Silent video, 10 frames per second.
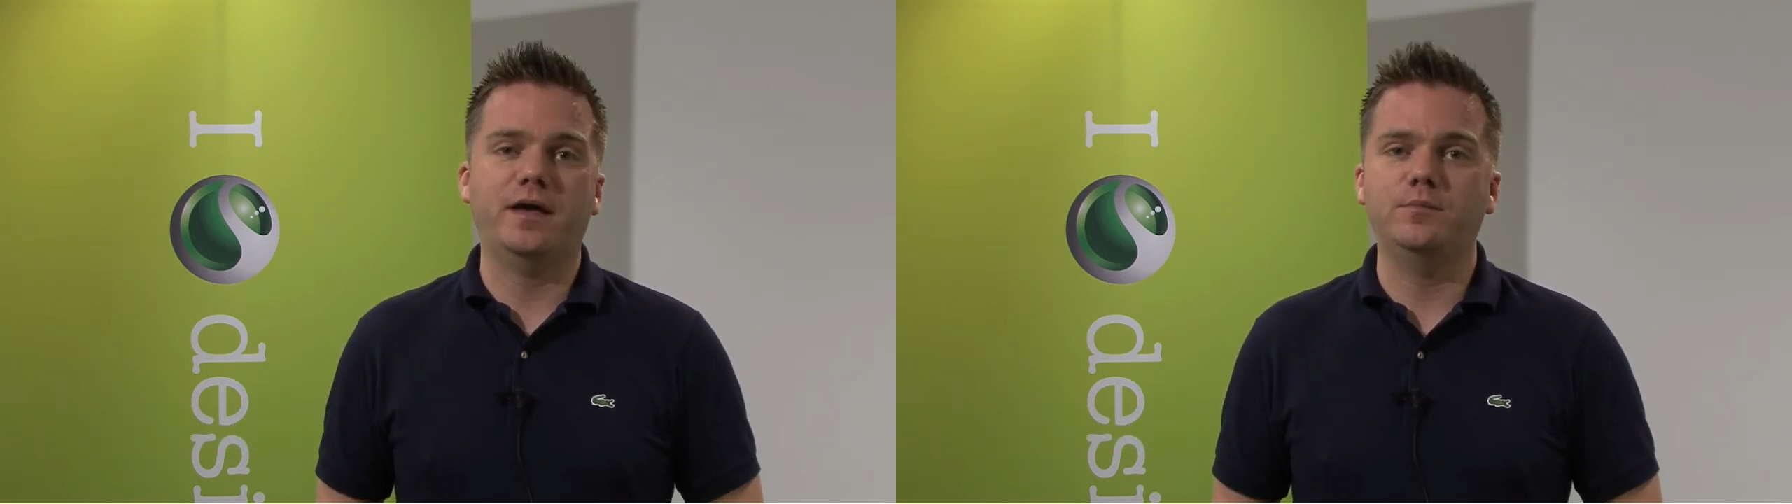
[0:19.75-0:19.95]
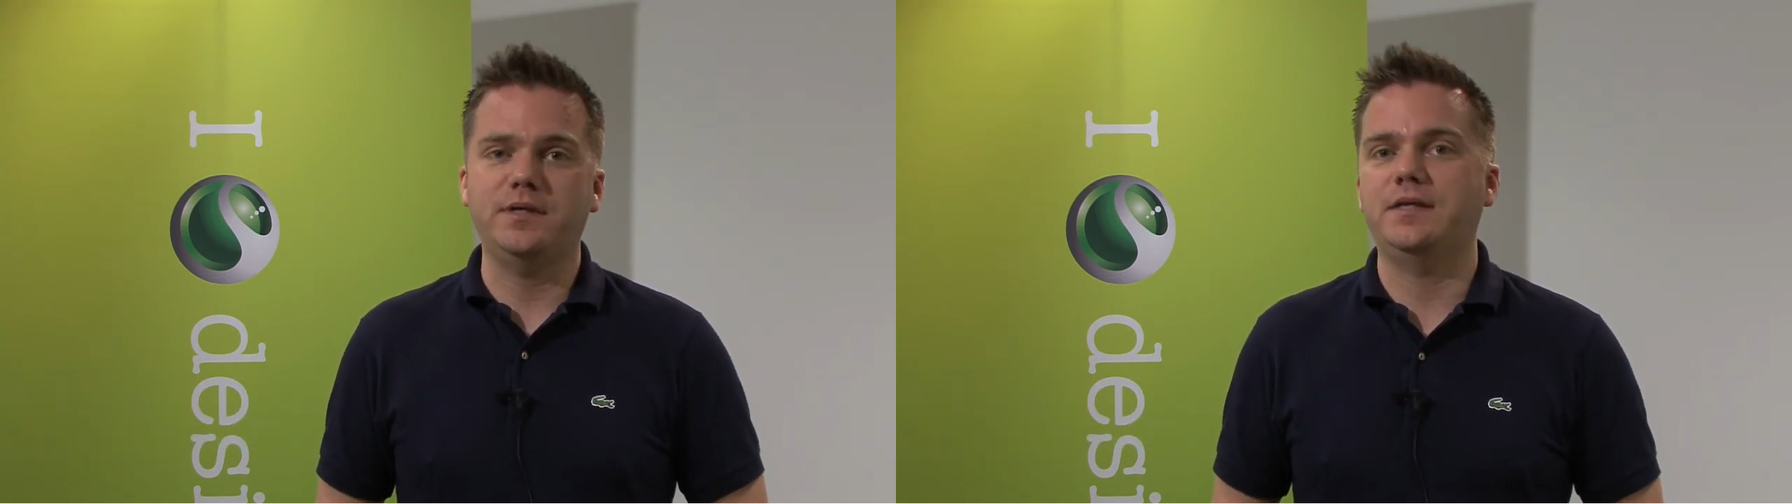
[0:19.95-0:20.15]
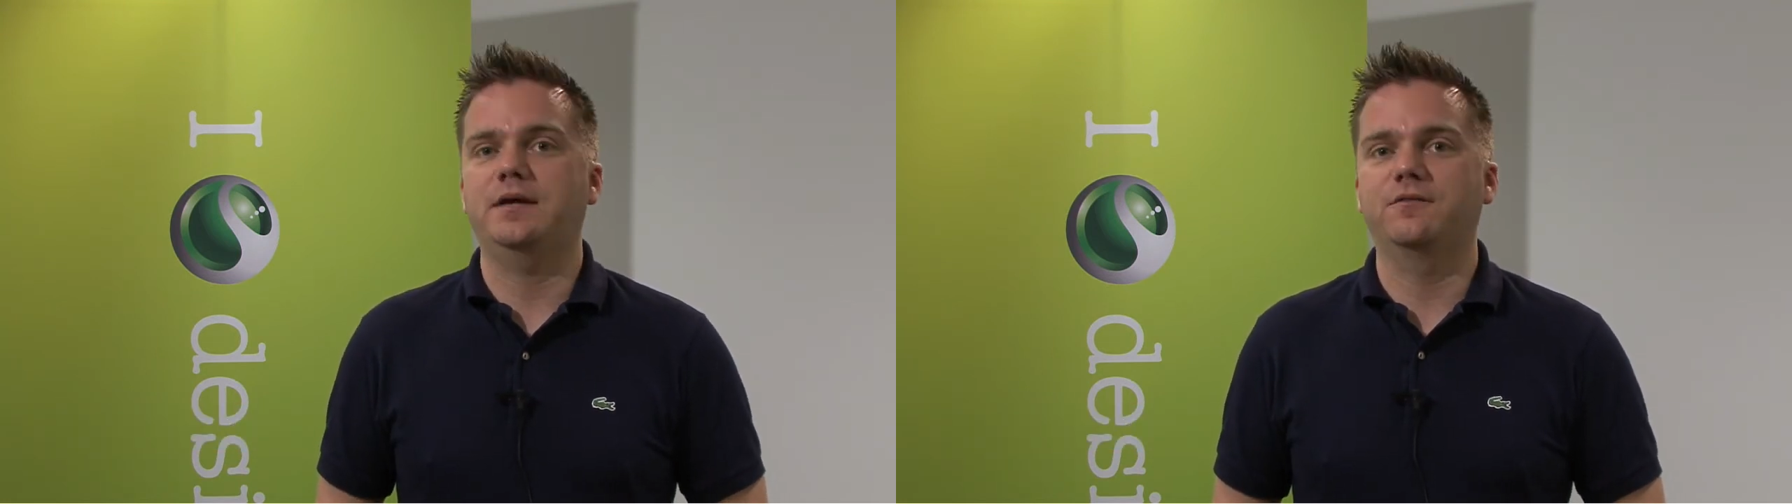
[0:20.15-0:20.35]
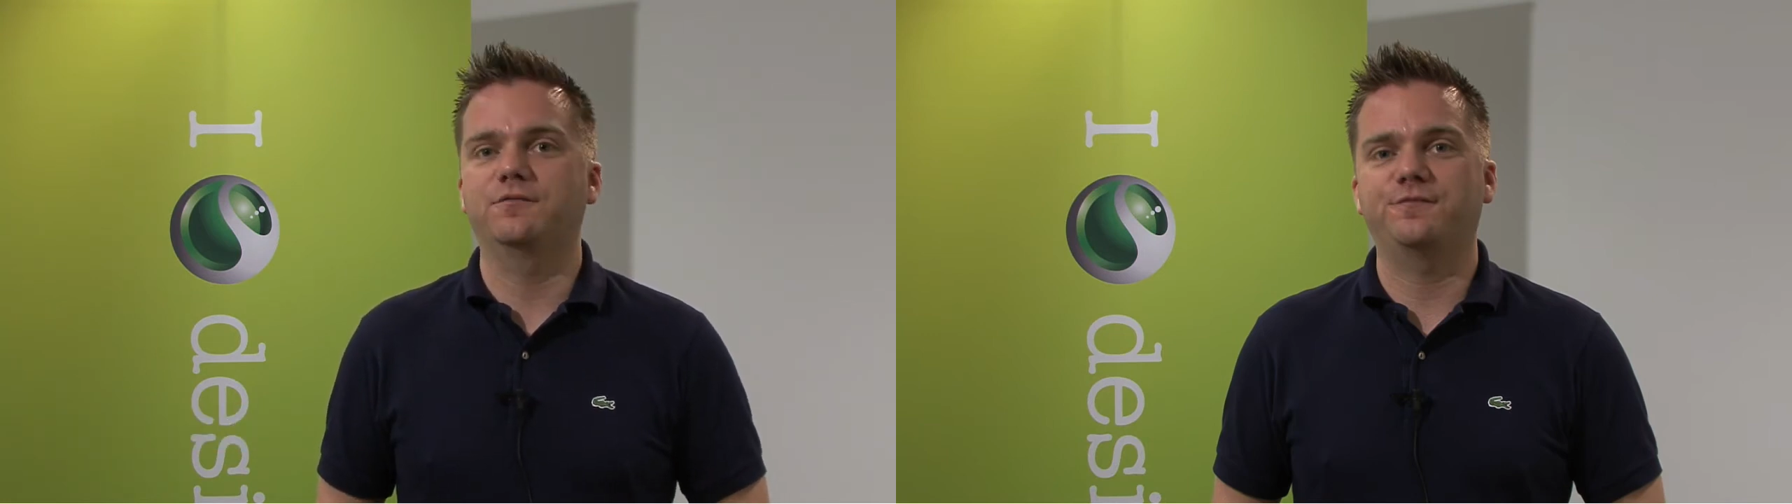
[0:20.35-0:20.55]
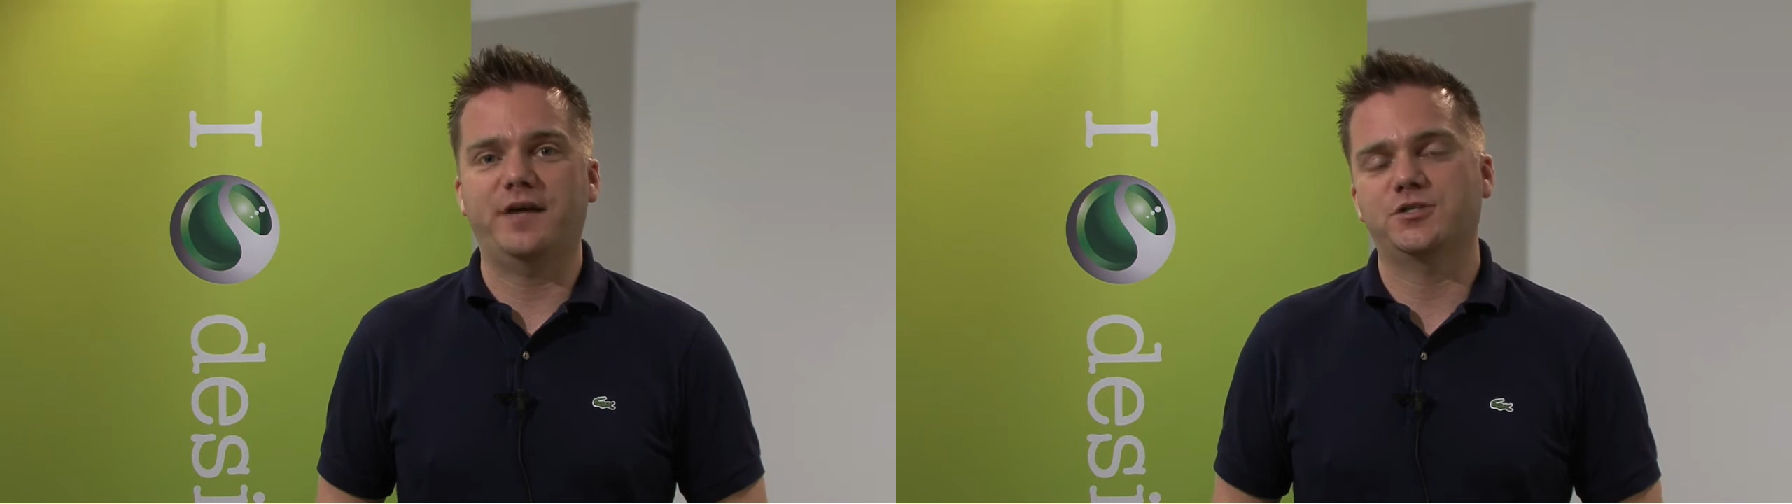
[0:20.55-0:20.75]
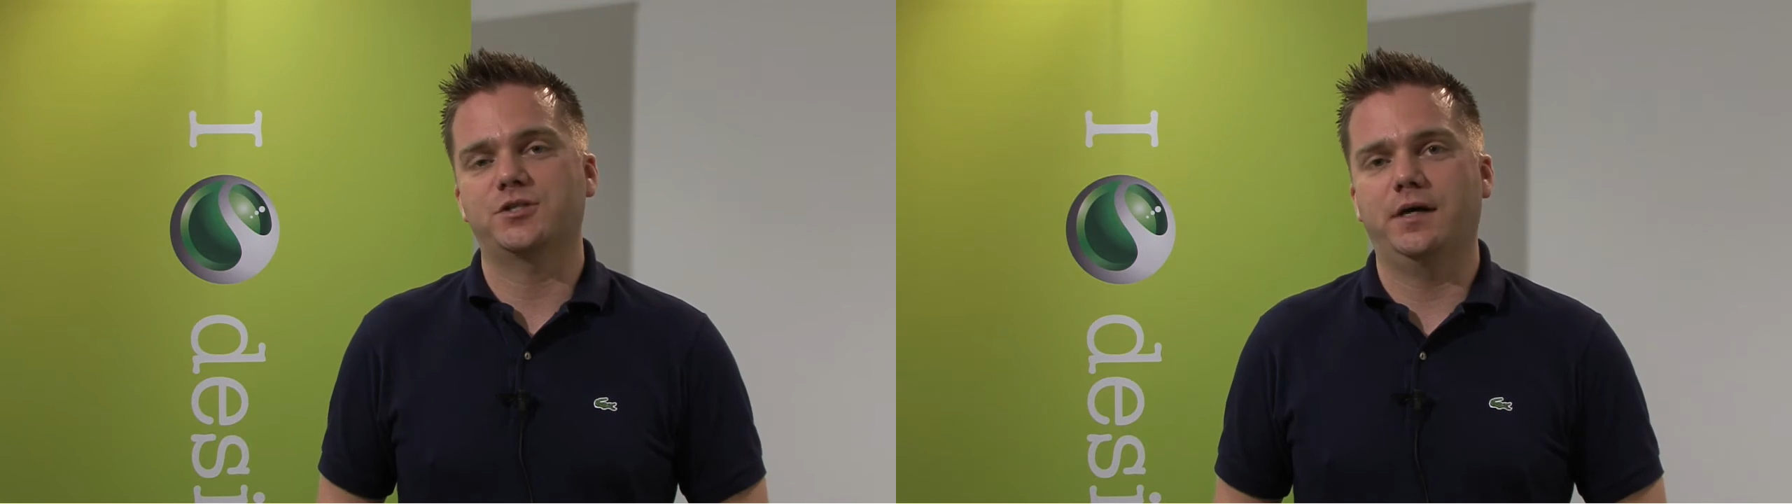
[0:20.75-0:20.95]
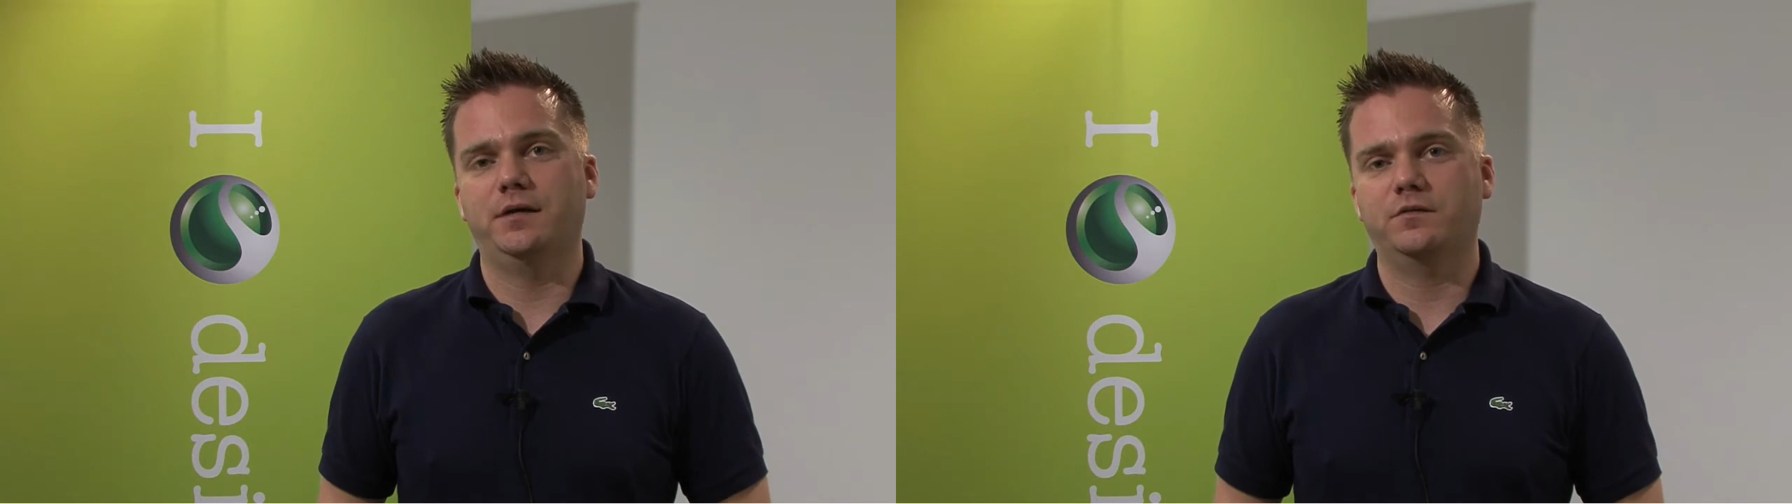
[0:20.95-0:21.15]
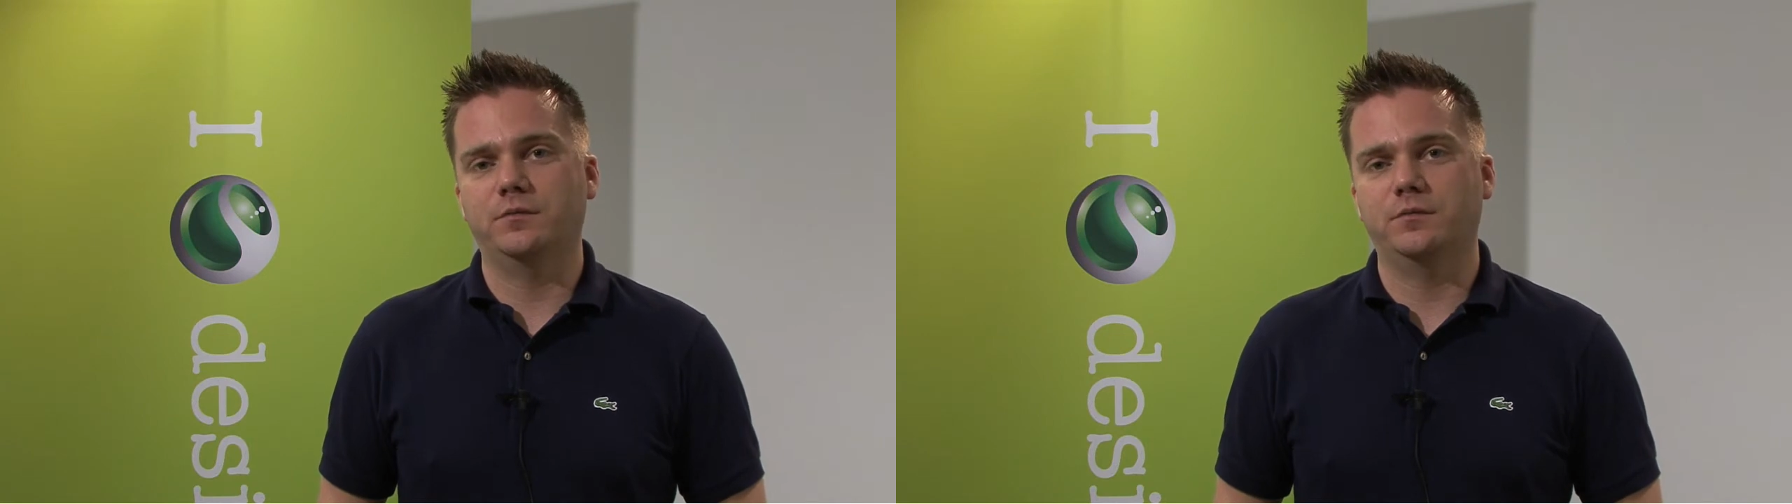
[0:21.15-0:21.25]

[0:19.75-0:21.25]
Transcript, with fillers: ME and Flash Lite,